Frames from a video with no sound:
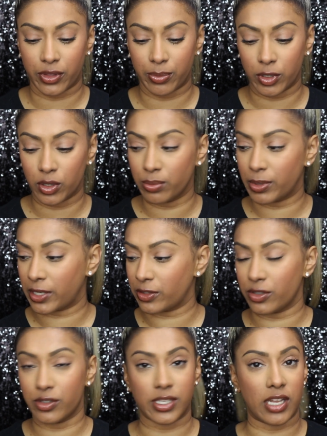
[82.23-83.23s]
the beauty
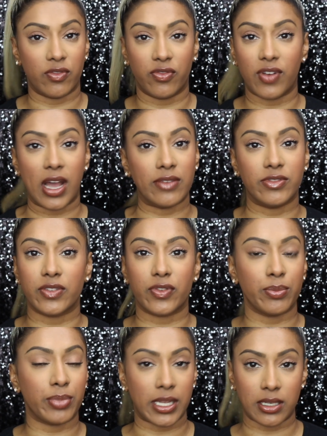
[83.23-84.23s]
blenders and 5
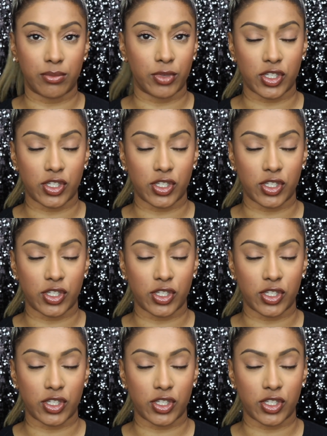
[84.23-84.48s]
different blending